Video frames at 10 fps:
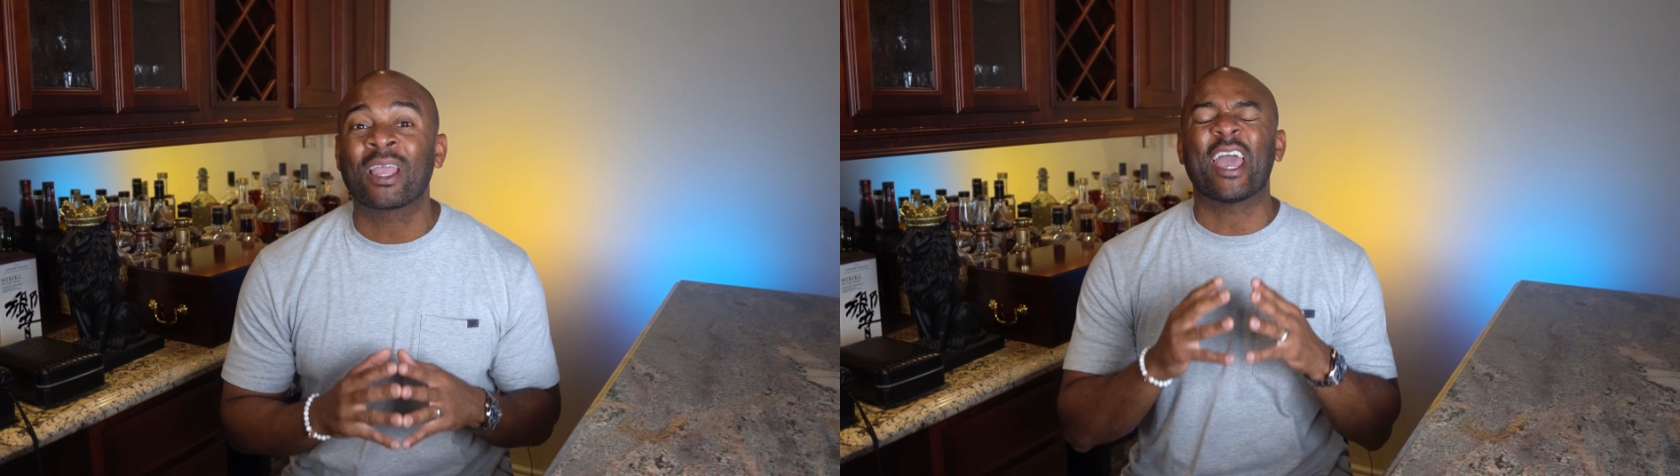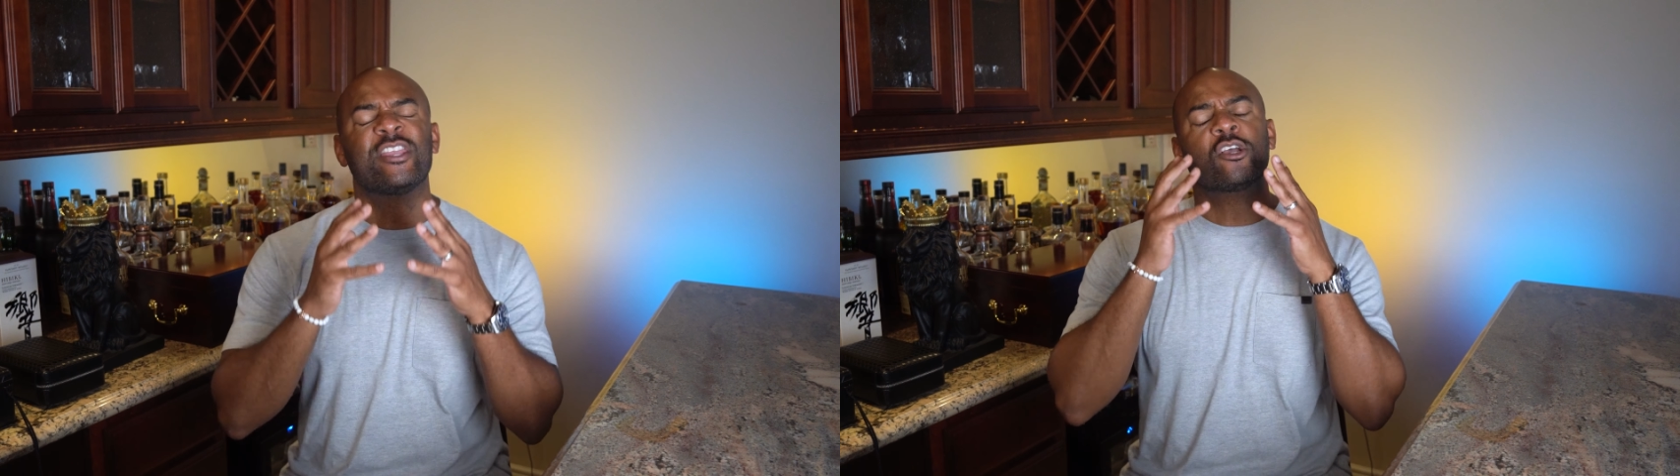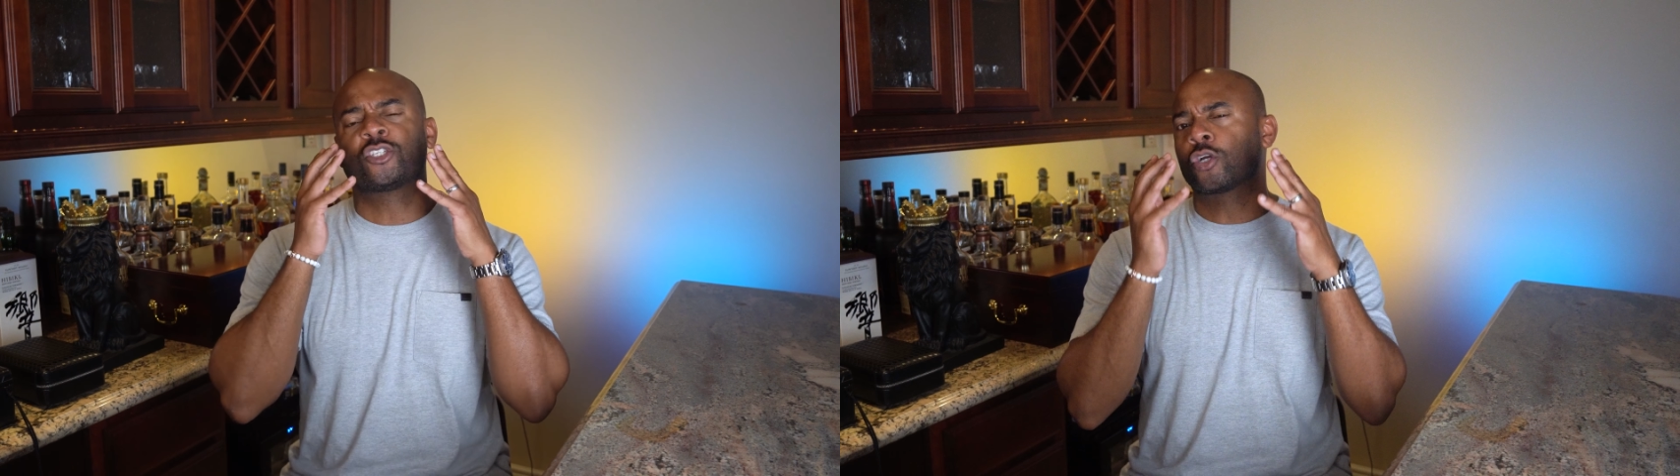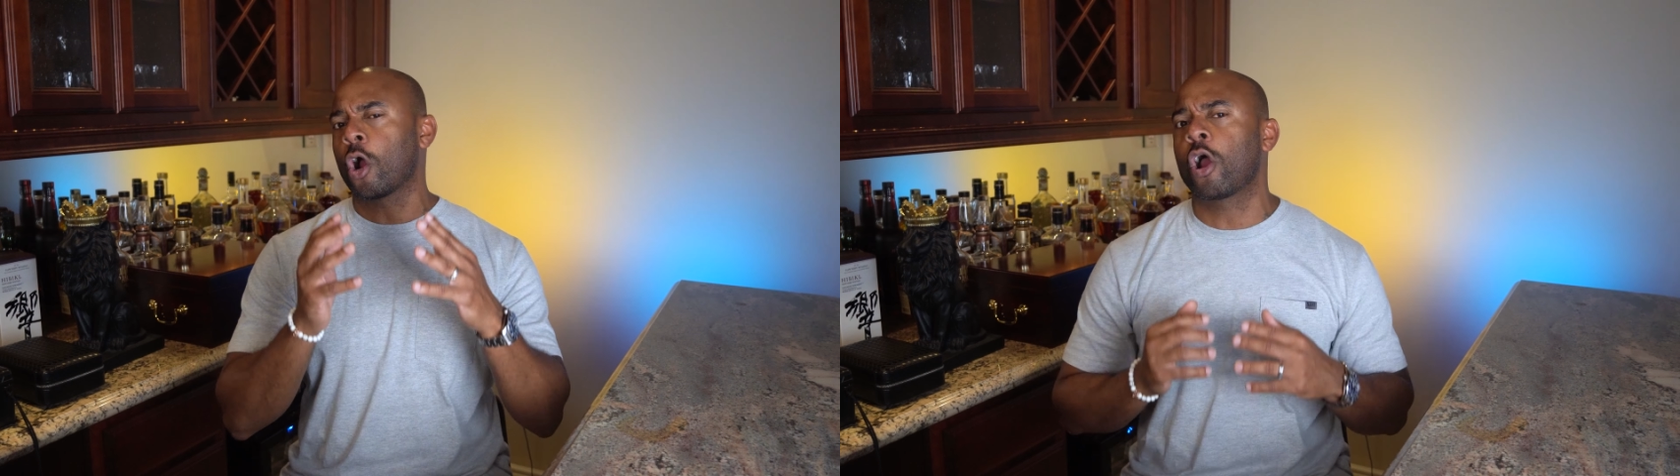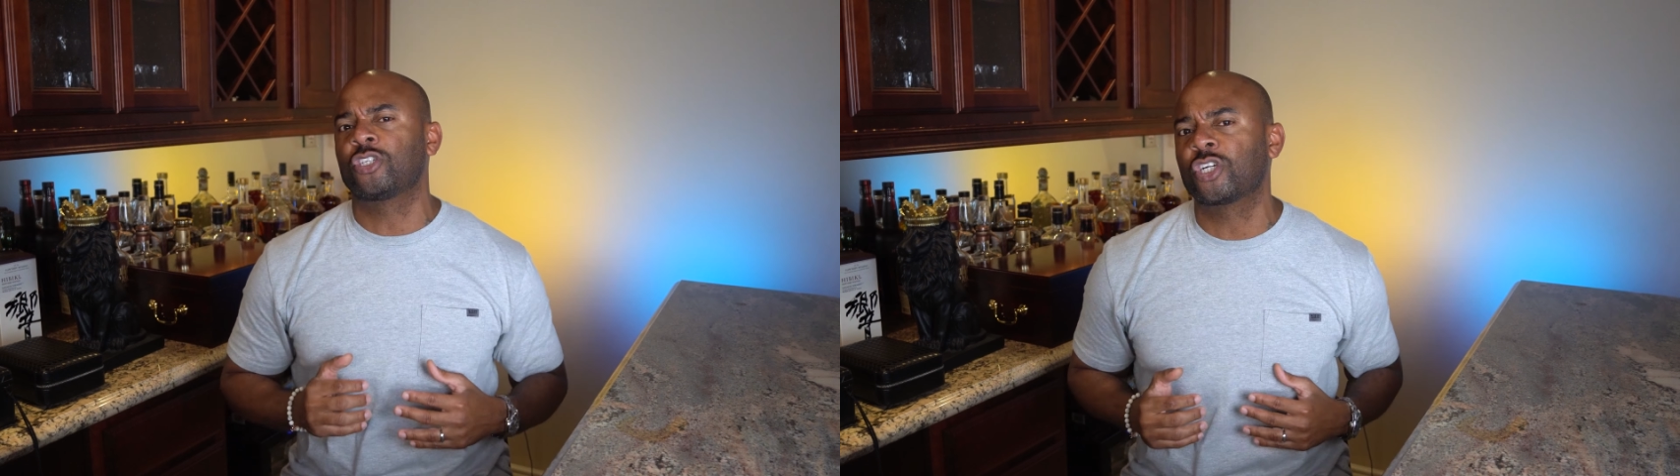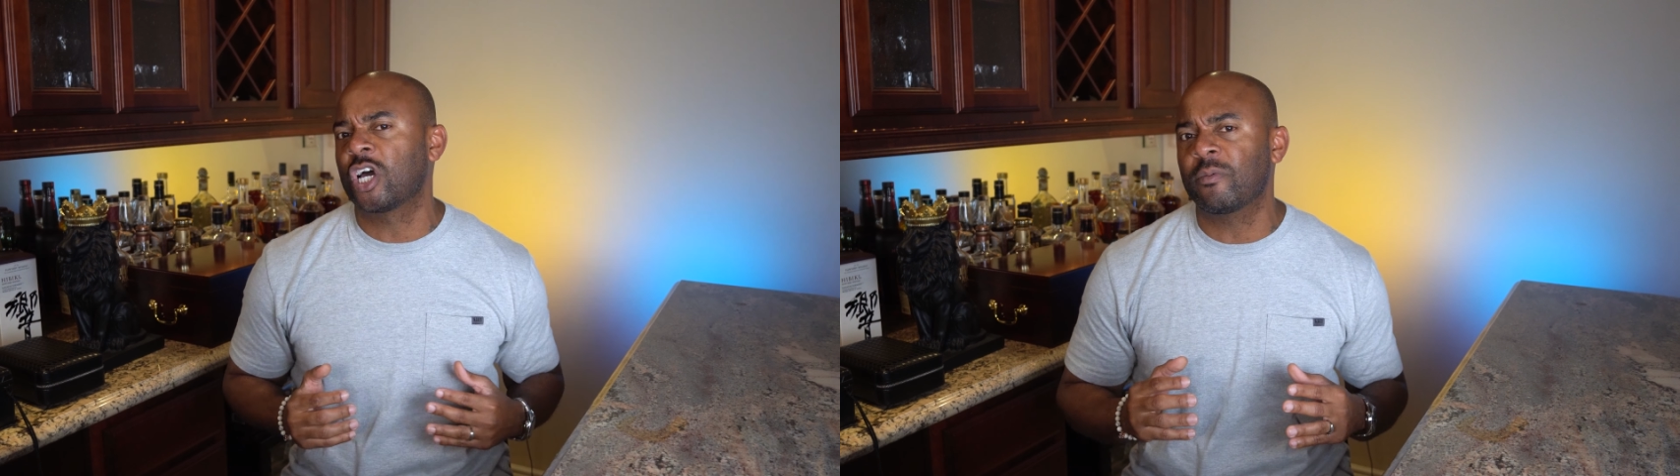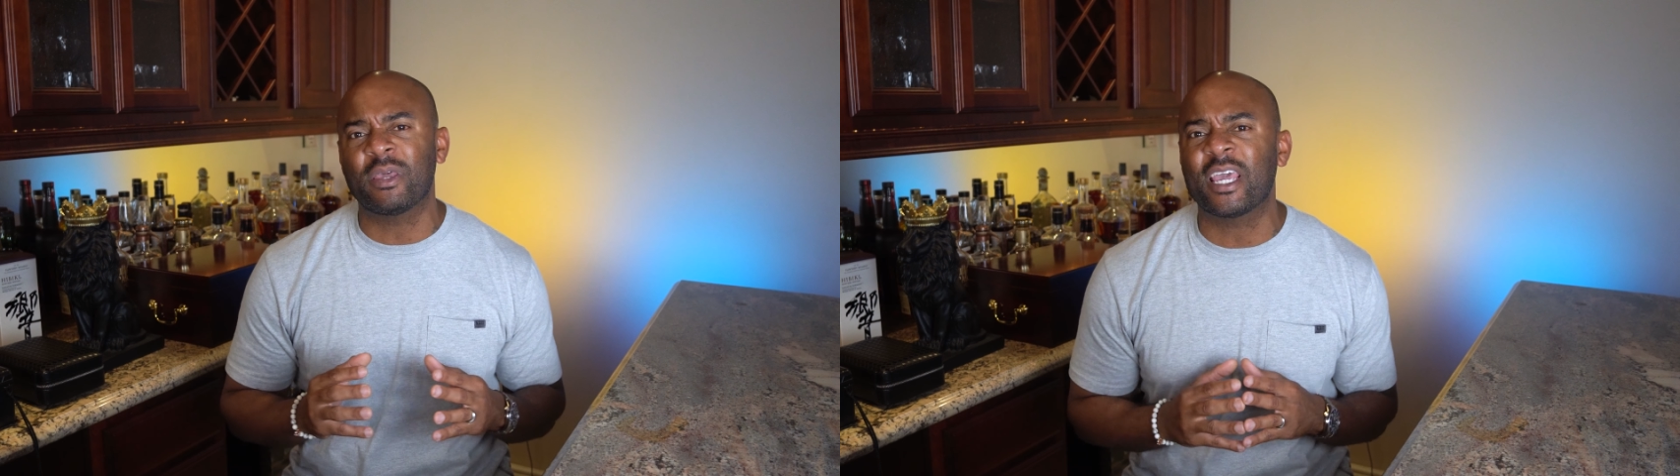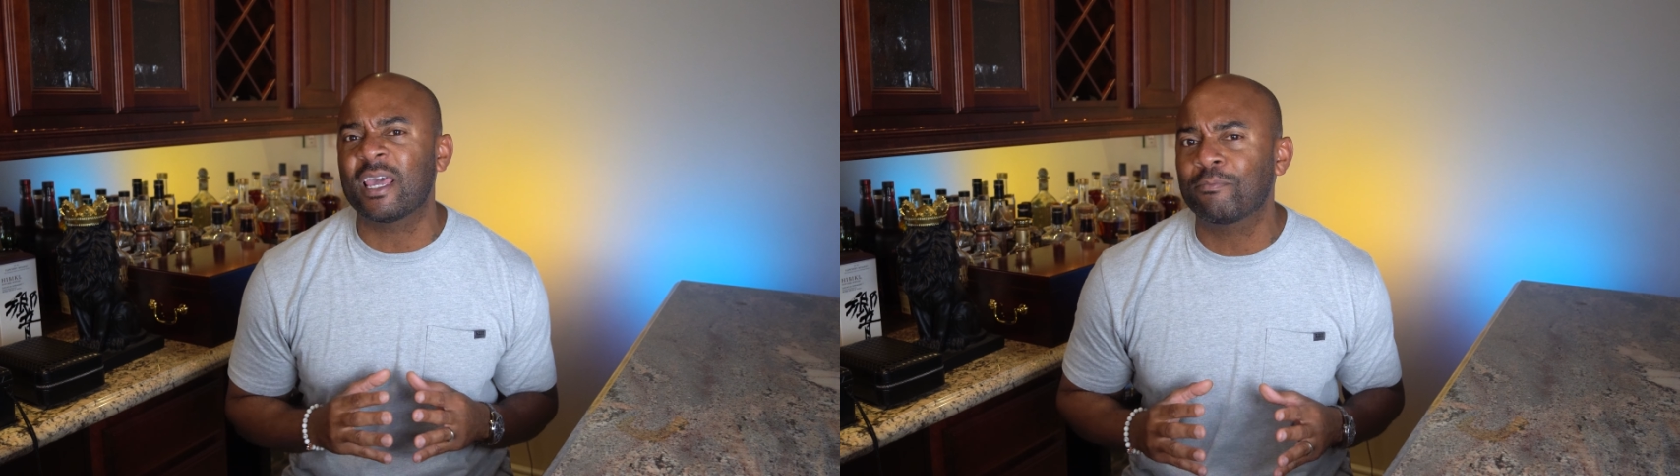and your cigars are going to
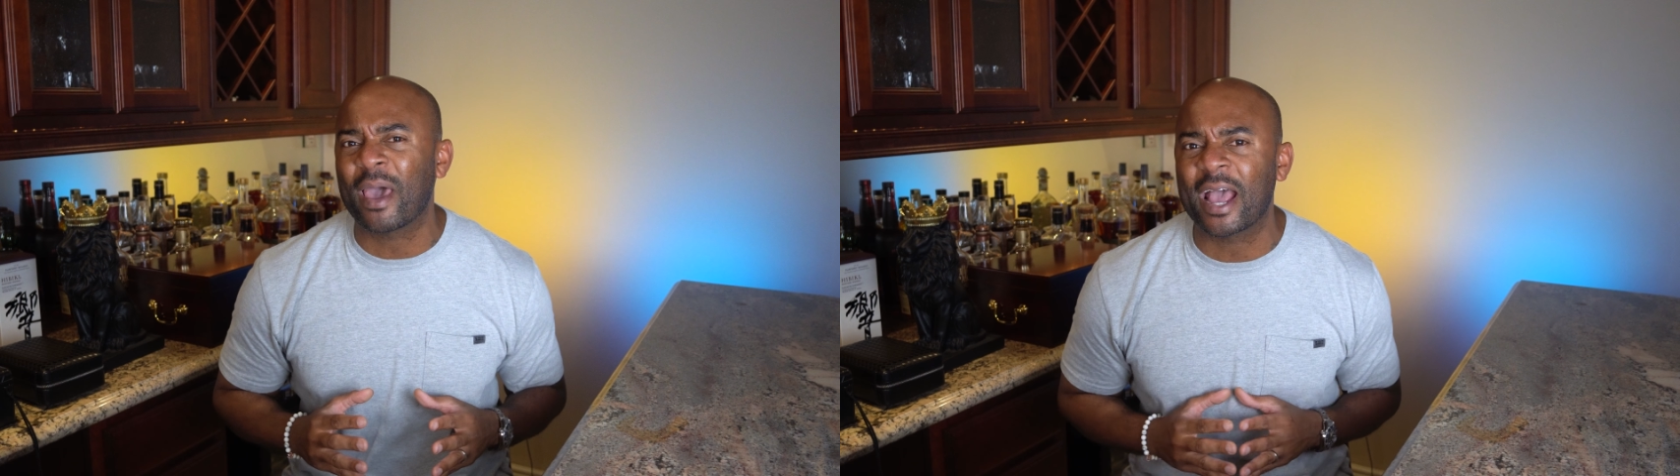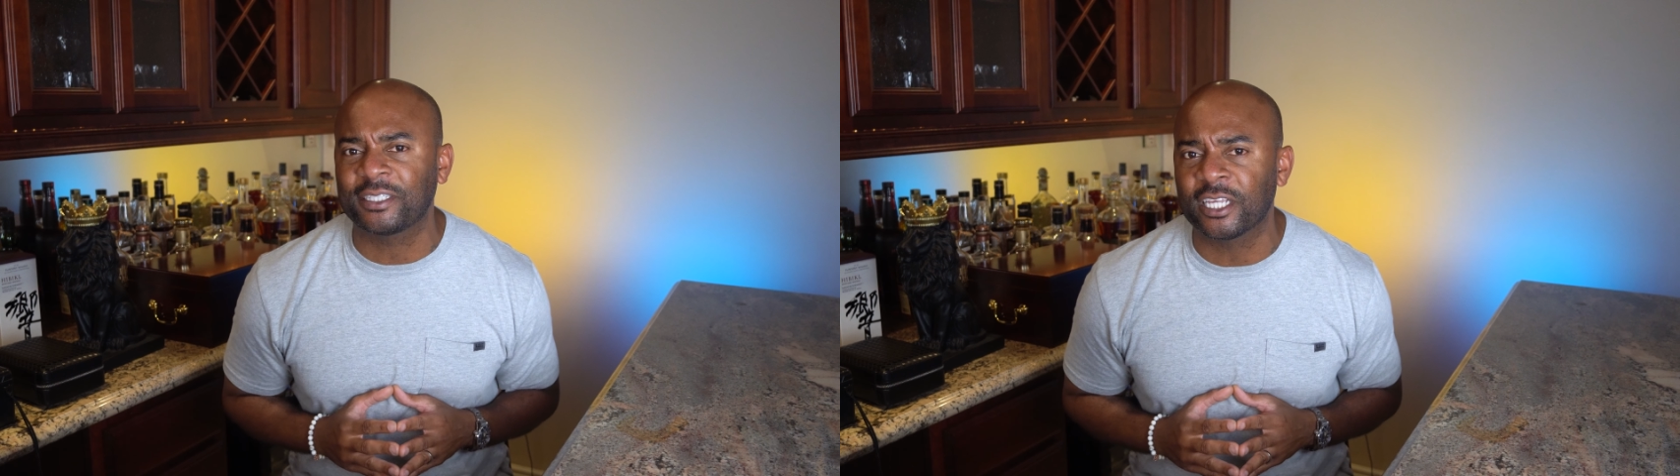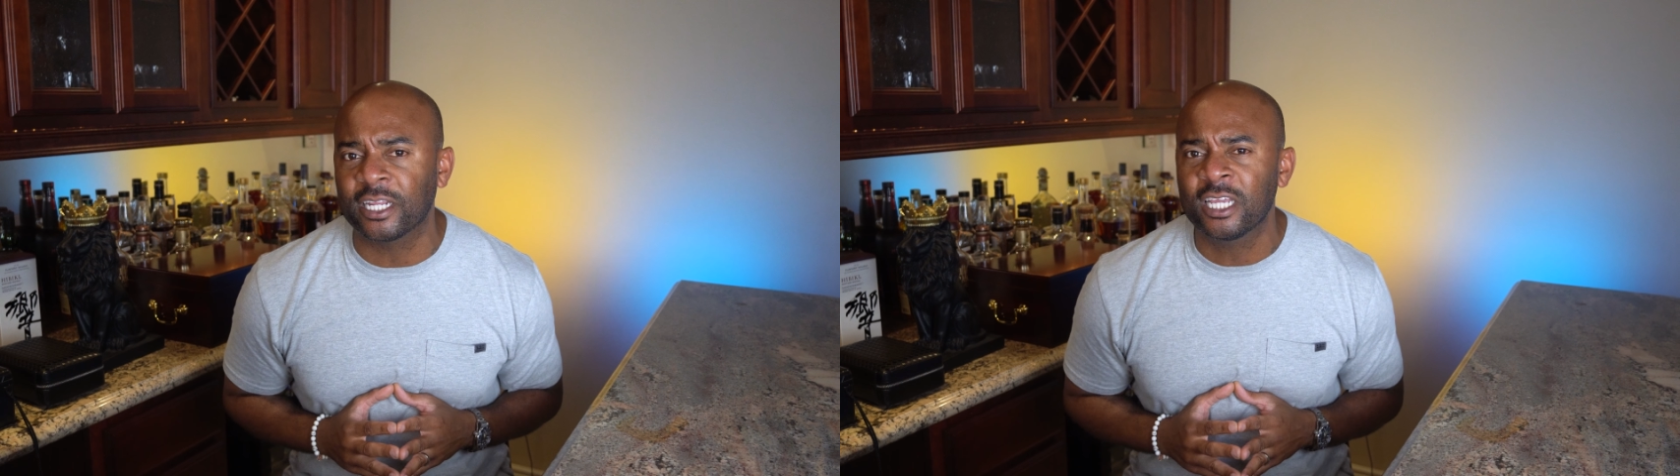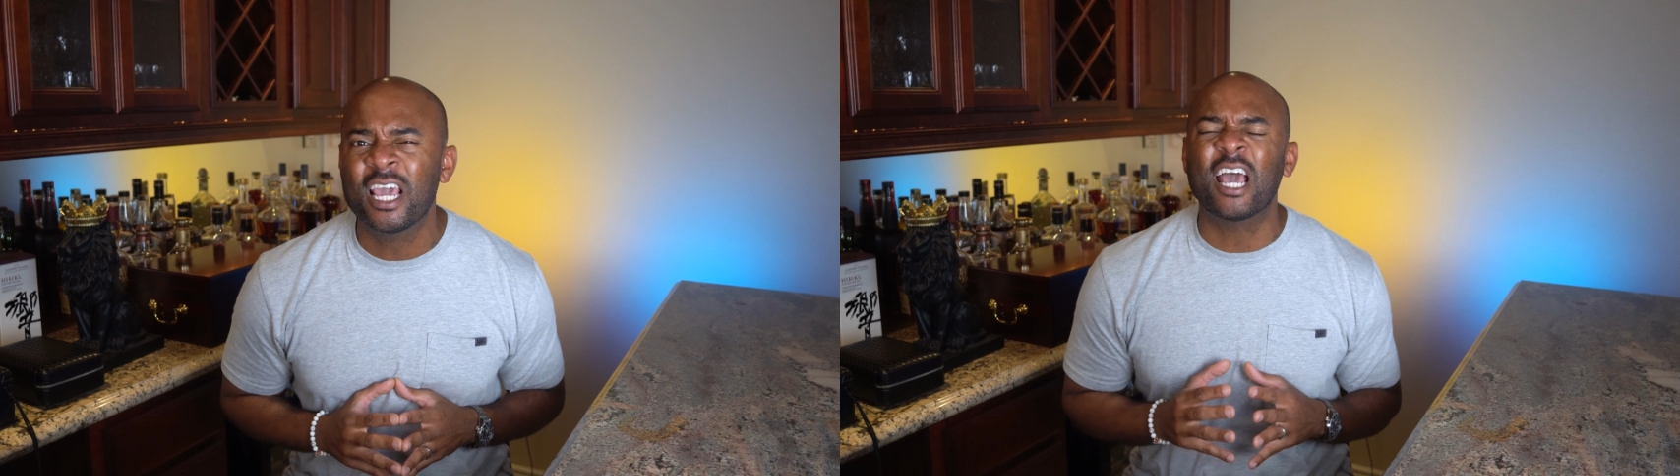be impacted.